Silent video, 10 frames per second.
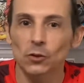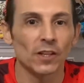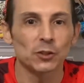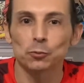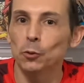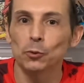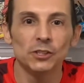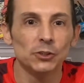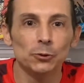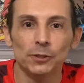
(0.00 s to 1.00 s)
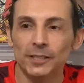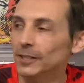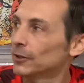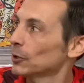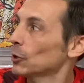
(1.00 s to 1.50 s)
that's what we do
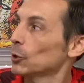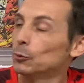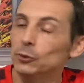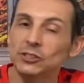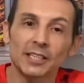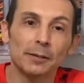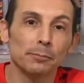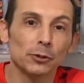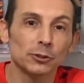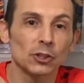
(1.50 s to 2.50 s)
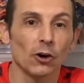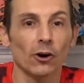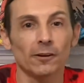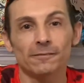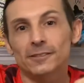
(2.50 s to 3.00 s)
here. We send books
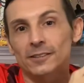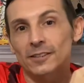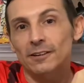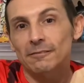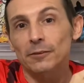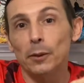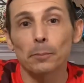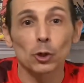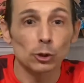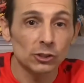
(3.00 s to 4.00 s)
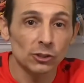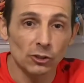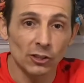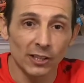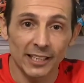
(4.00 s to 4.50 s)
off from the personal
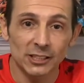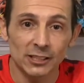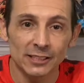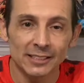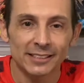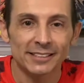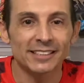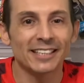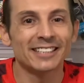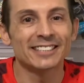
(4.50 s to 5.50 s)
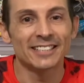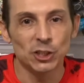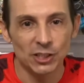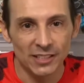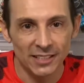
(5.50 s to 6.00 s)
collection to get
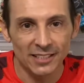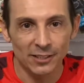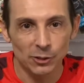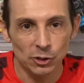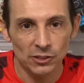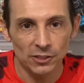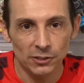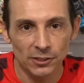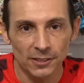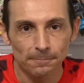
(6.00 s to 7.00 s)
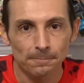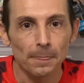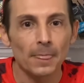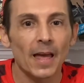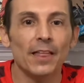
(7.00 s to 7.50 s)
CGC signature seried,
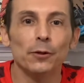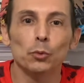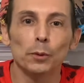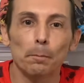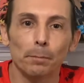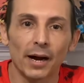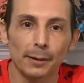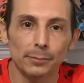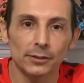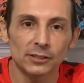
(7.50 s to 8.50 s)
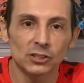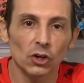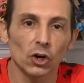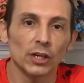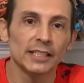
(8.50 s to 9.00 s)
and then we buy books
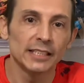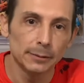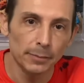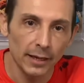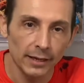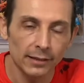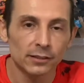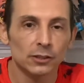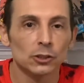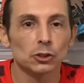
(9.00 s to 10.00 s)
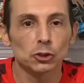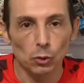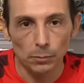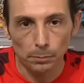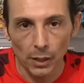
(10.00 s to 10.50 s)
on eBay,
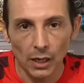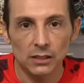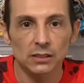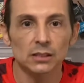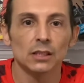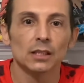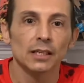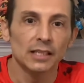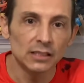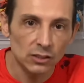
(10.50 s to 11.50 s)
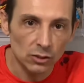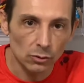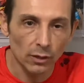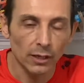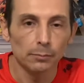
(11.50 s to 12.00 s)
Shortbox,
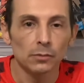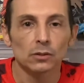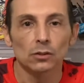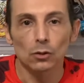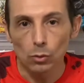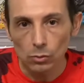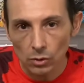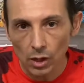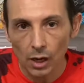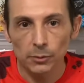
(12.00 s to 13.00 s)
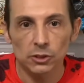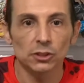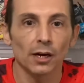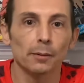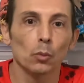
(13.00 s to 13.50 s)
Instagram, the local comic
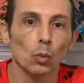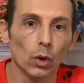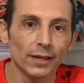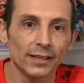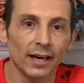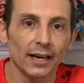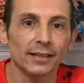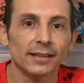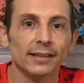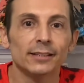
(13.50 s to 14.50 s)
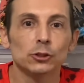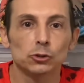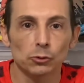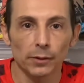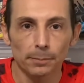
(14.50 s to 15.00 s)
shop, whatnot,
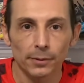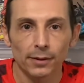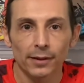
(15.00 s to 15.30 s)
drip,